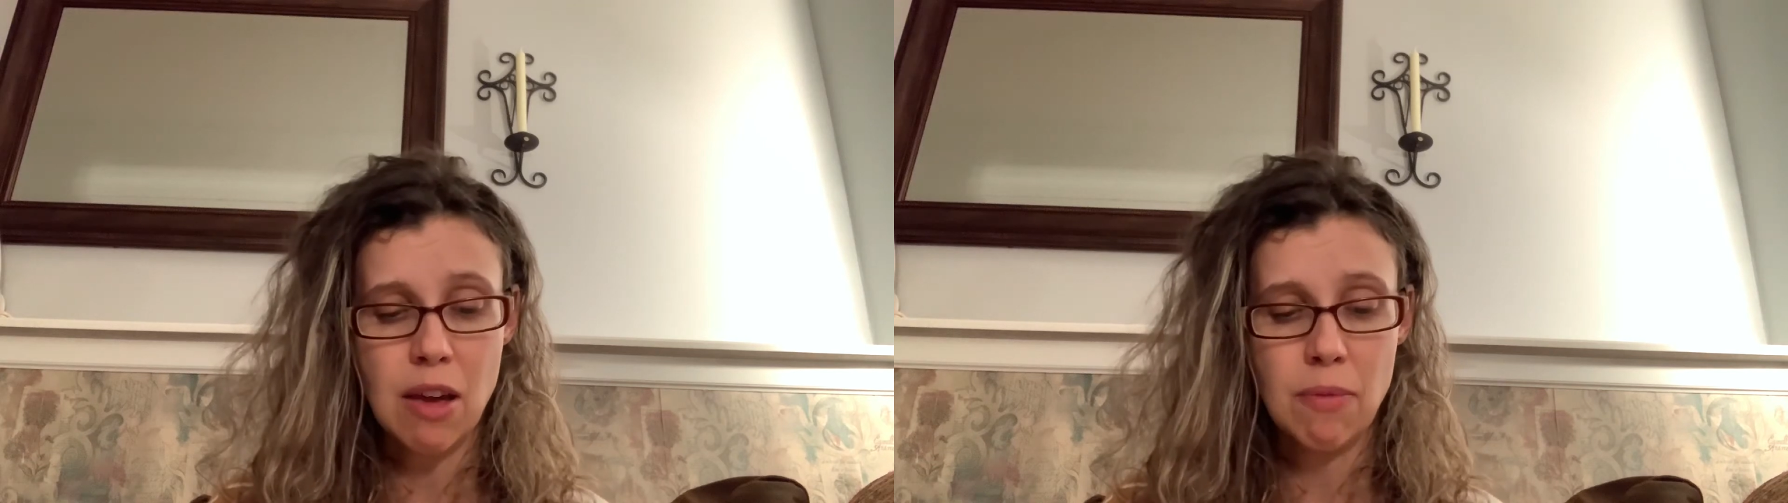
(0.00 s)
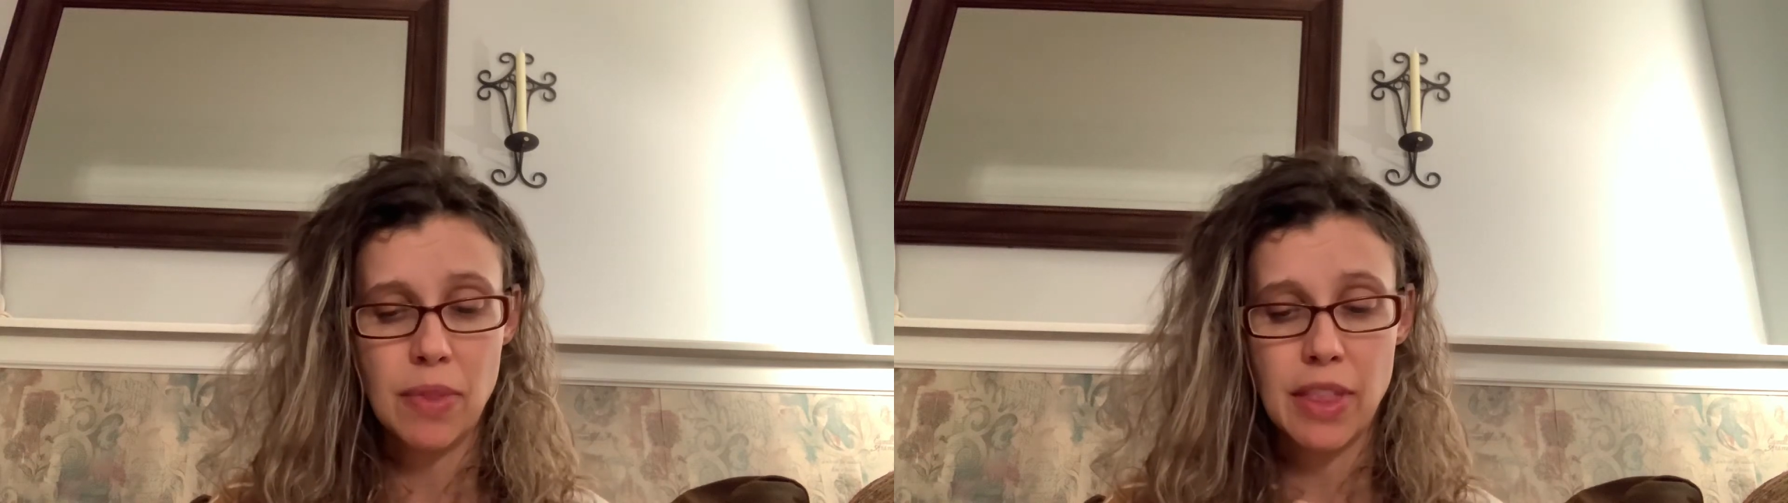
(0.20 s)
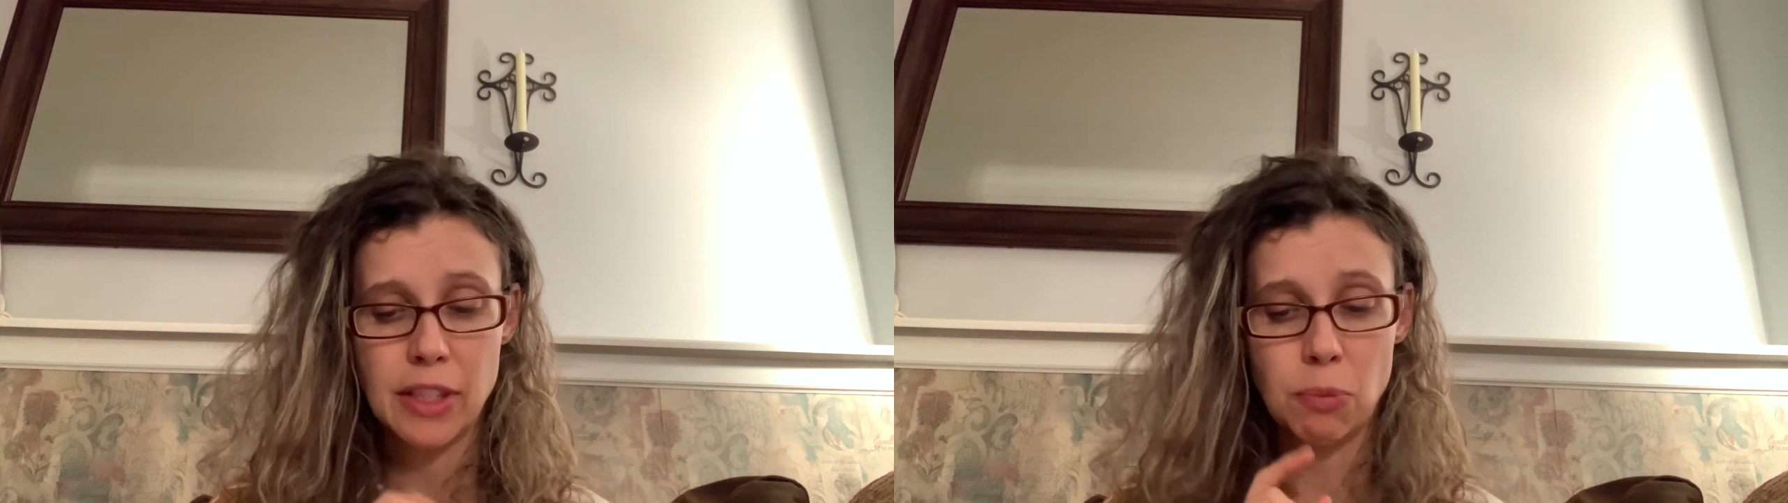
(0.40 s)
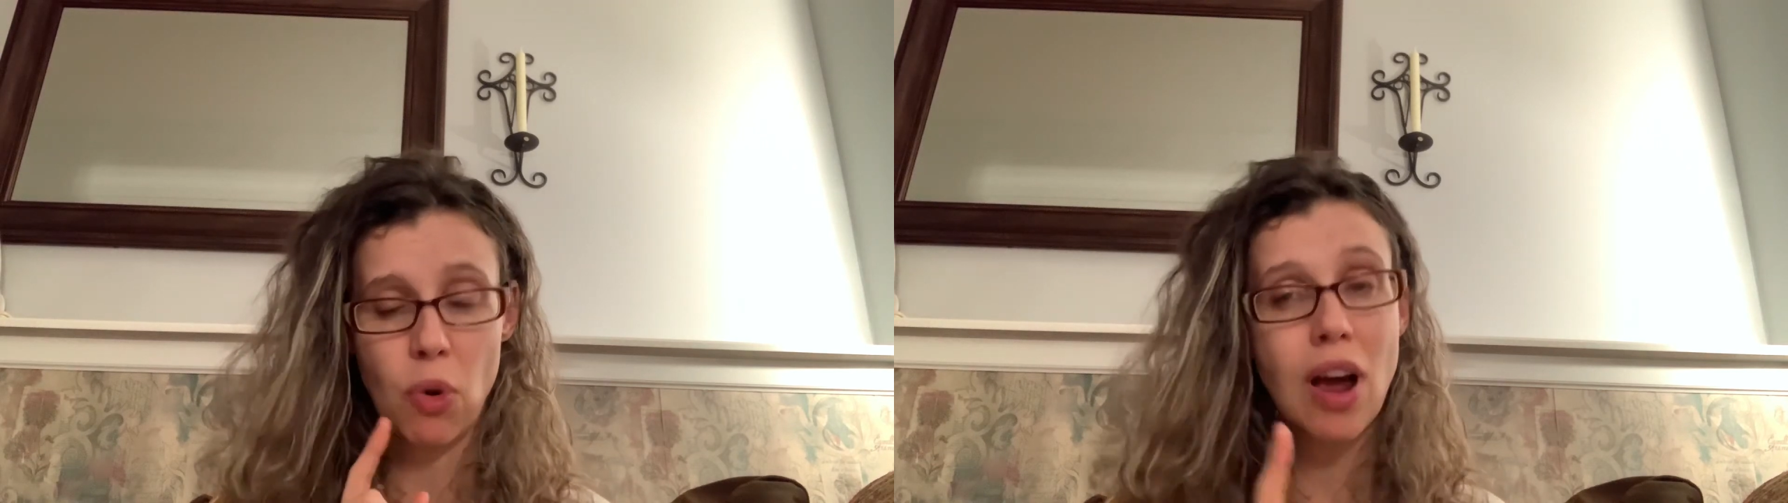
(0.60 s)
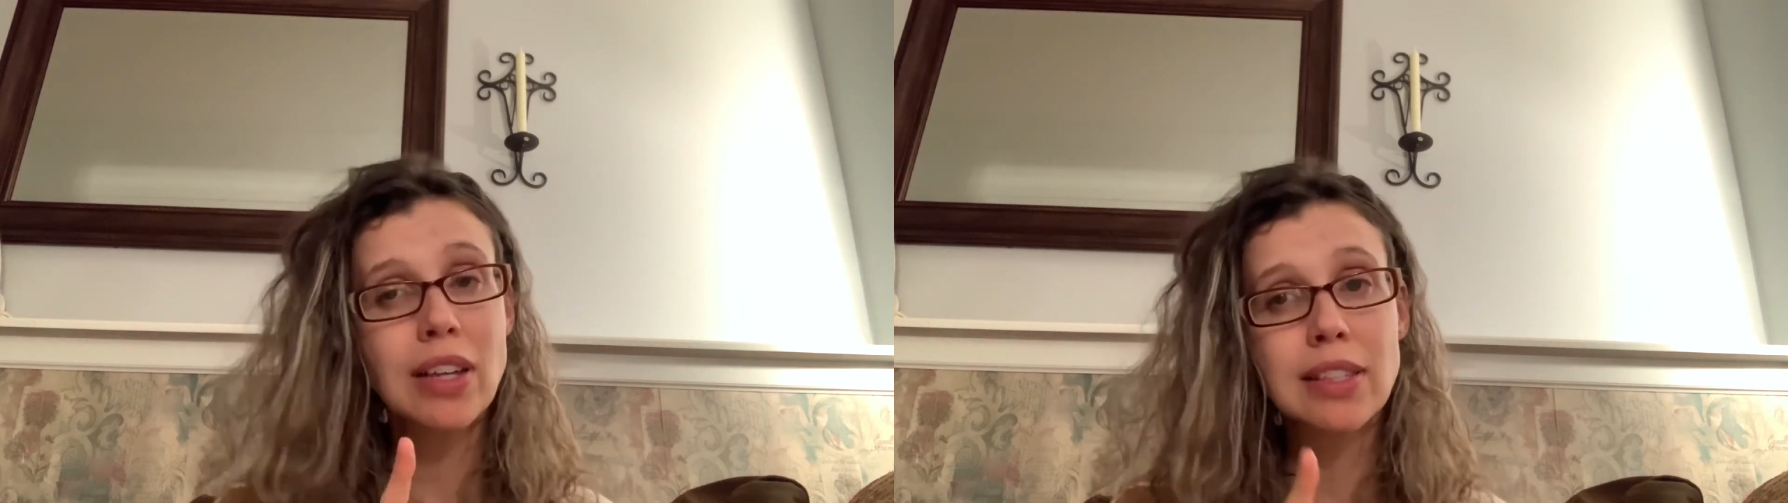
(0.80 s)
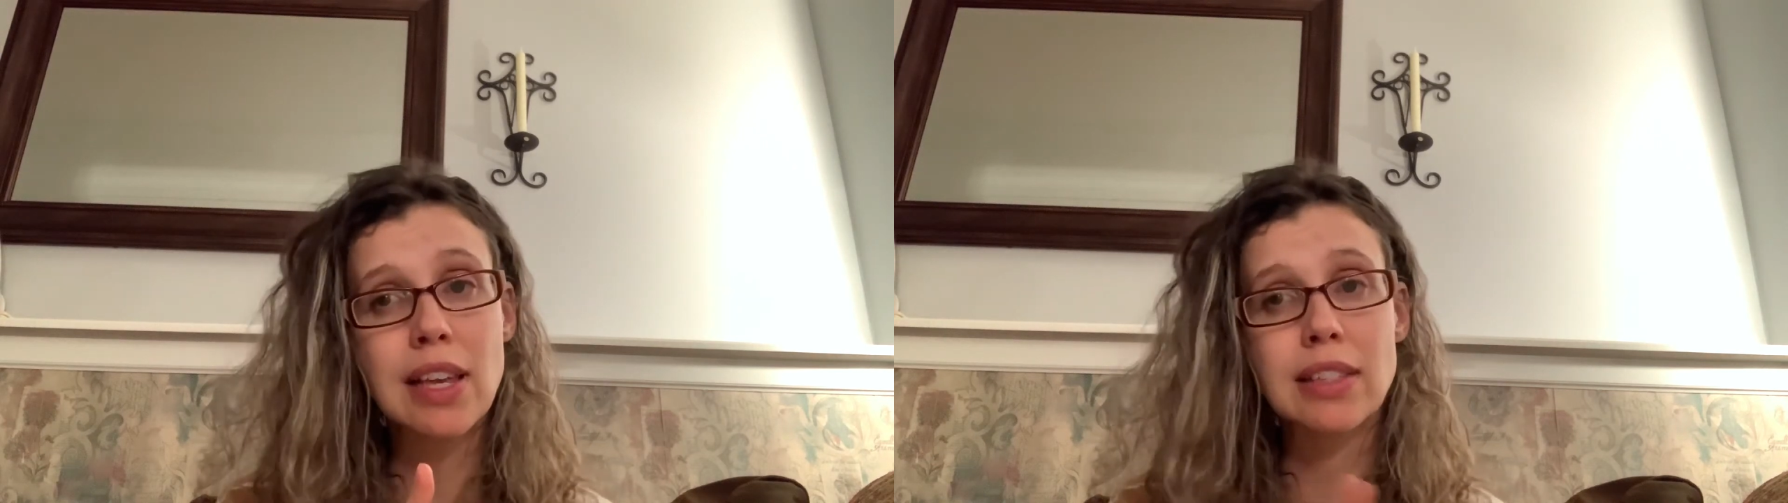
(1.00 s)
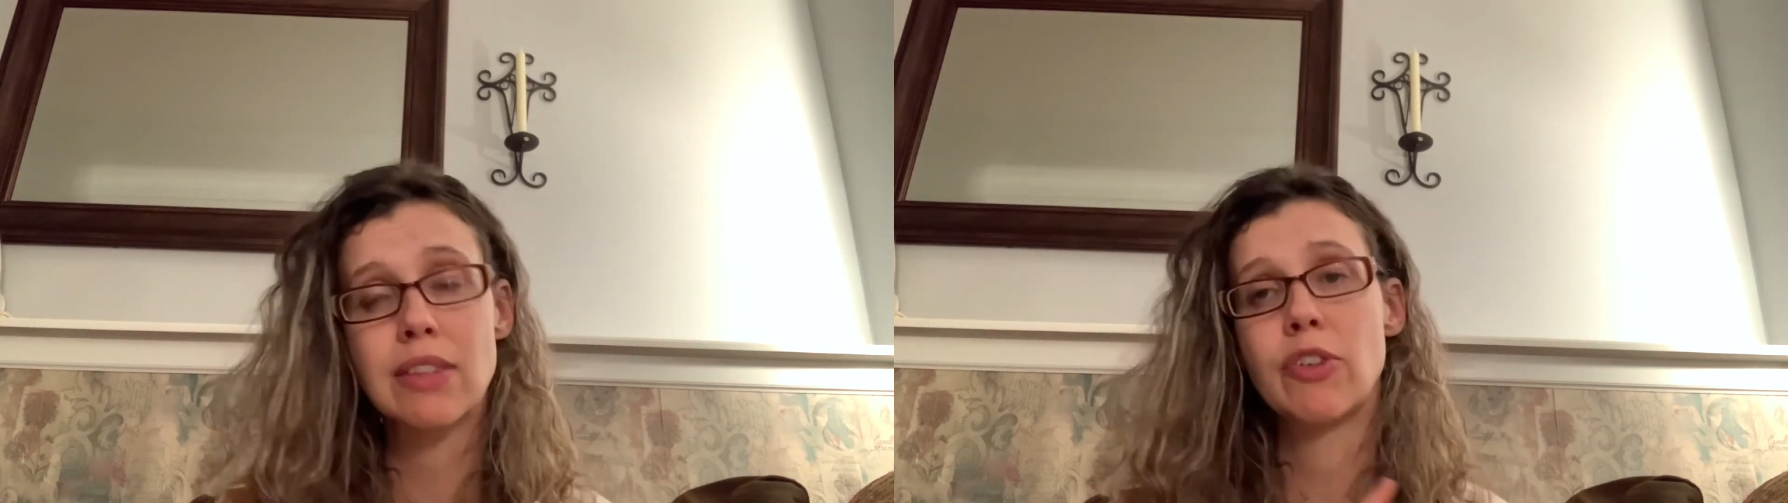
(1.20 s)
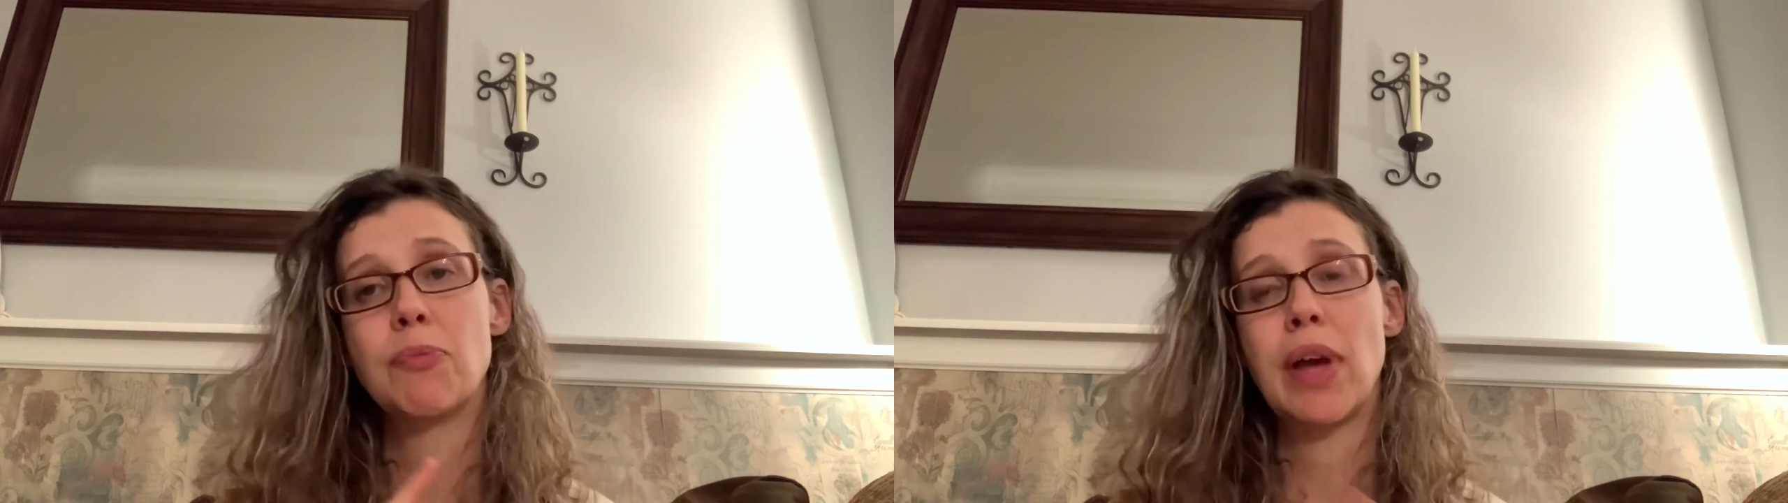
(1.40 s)
this process of
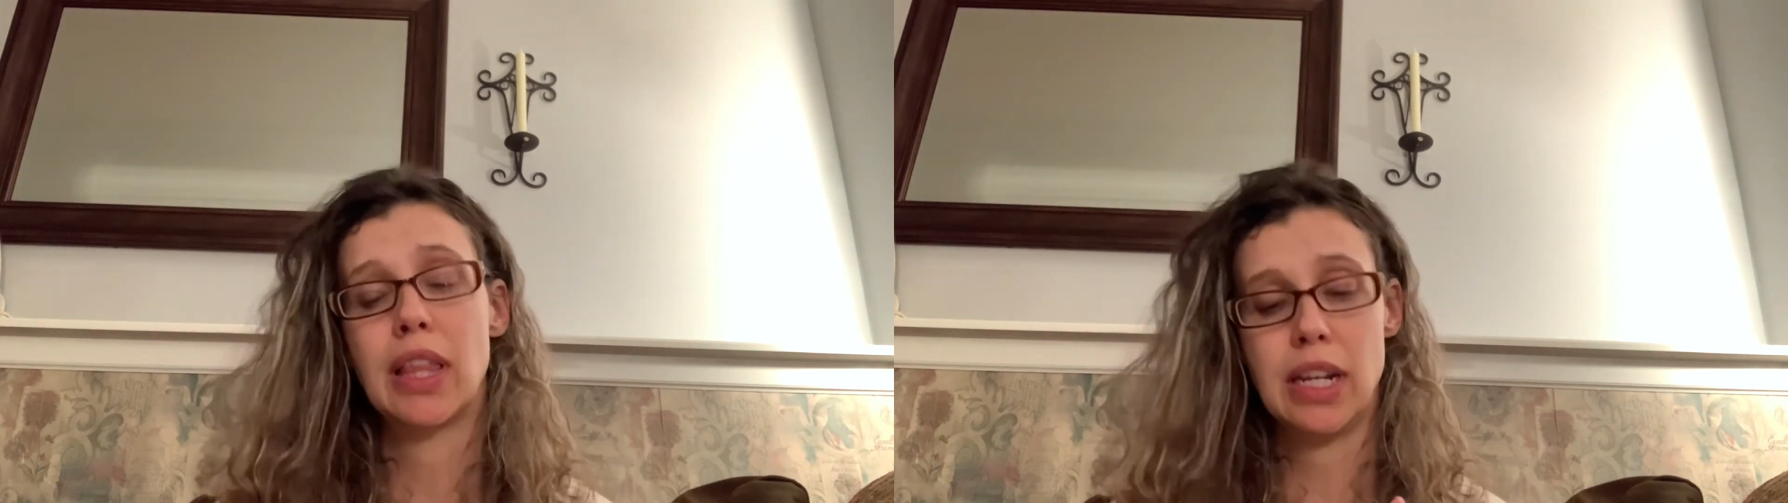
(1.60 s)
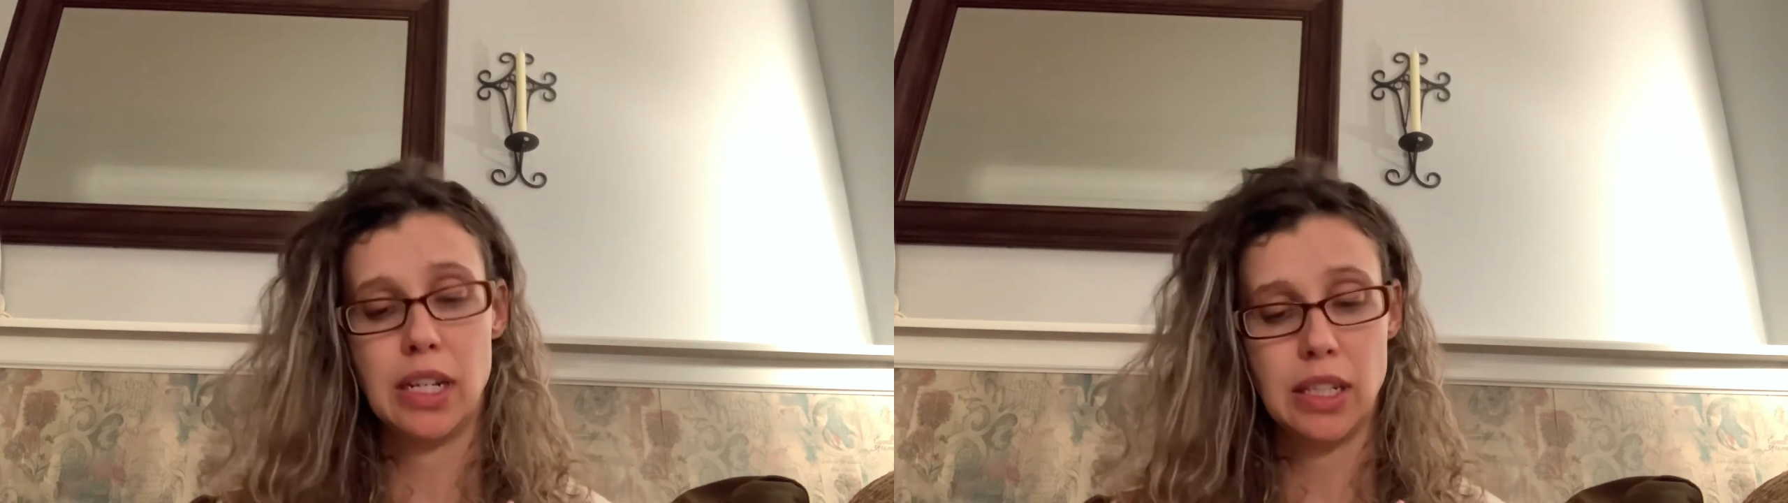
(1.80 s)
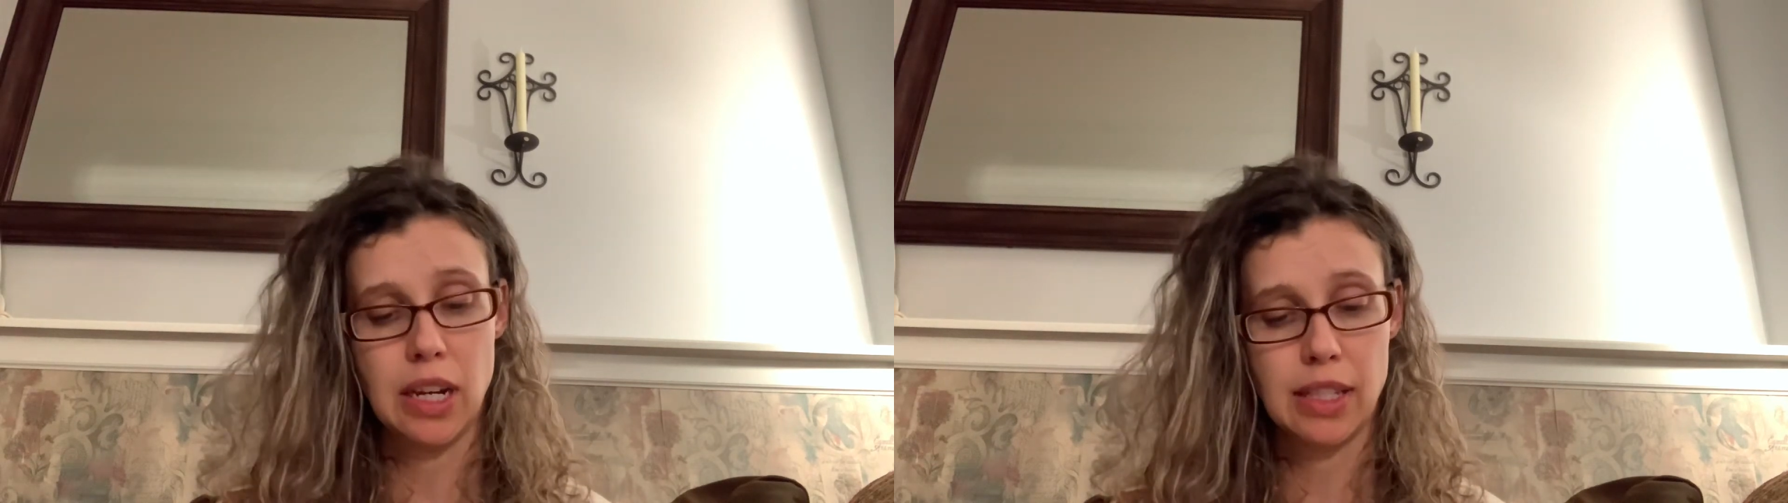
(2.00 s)
remyelination is